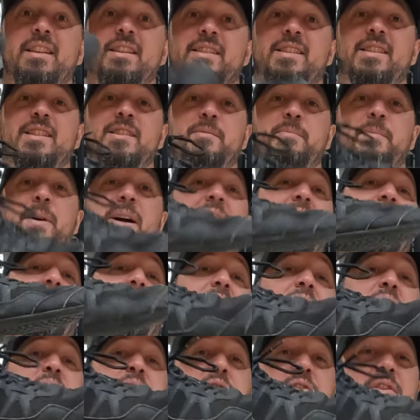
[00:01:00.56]
this is my
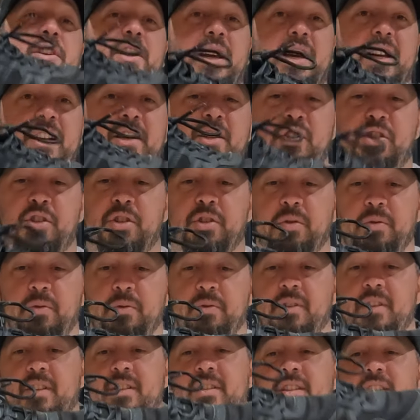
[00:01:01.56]
everyday shoe.
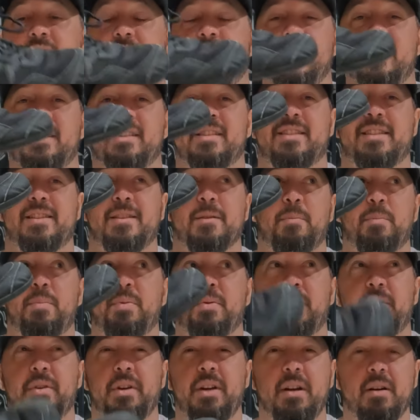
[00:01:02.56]
This is the
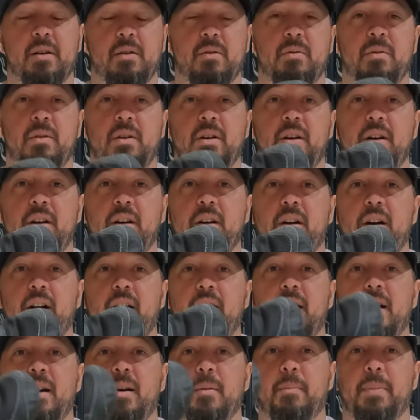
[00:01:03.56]
Prio
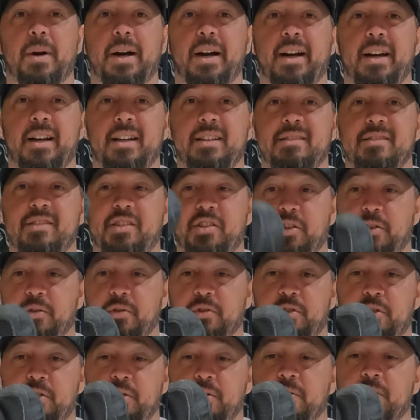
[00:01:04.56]
by Zero
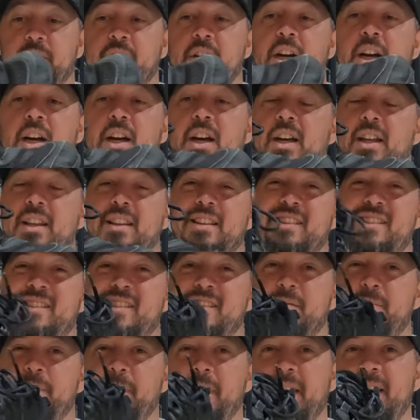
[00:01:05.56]
Shoes. This
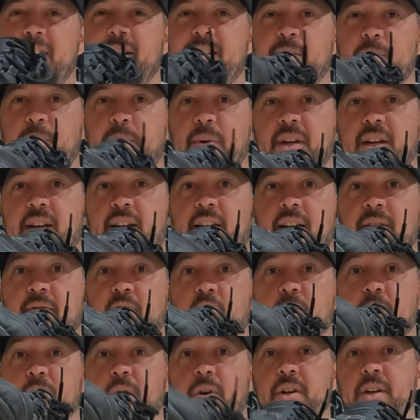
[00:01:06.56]
is made to be kind
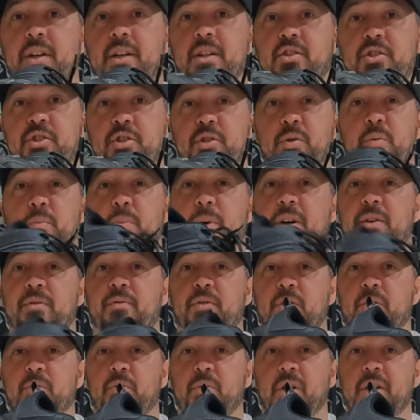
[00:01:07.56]
of a running shoe,
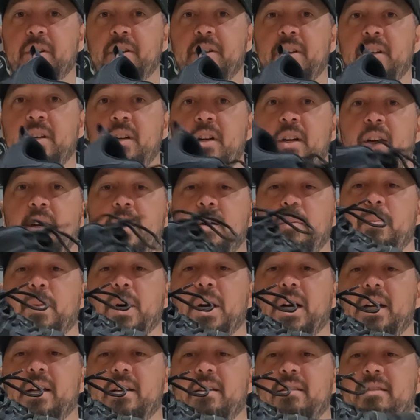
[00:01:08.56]
barefoot runner.
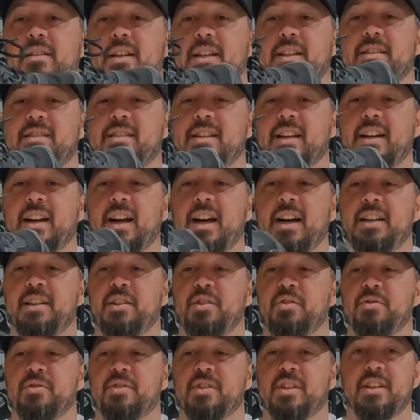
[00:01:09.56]
But like I said, I
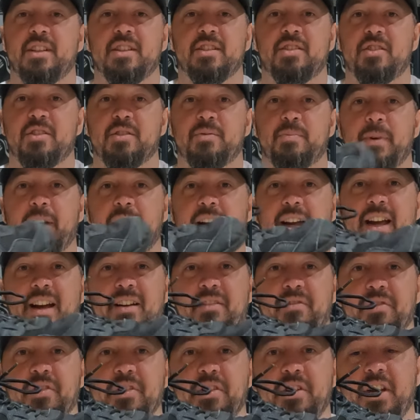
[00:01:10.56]
use it as just my
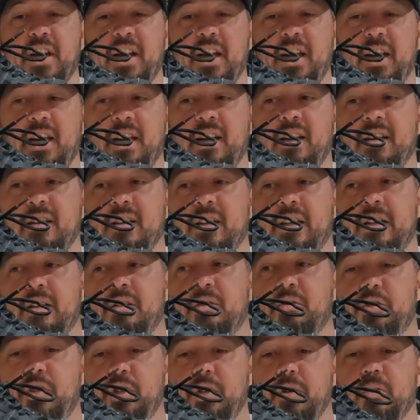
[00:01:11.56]
everyday
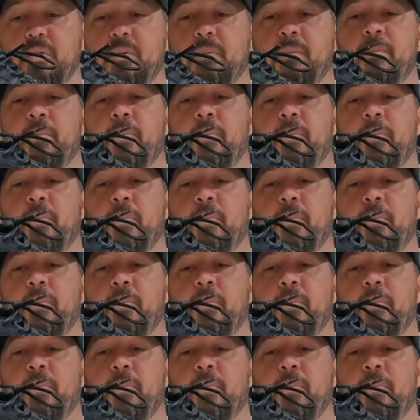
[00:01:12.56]
shoe.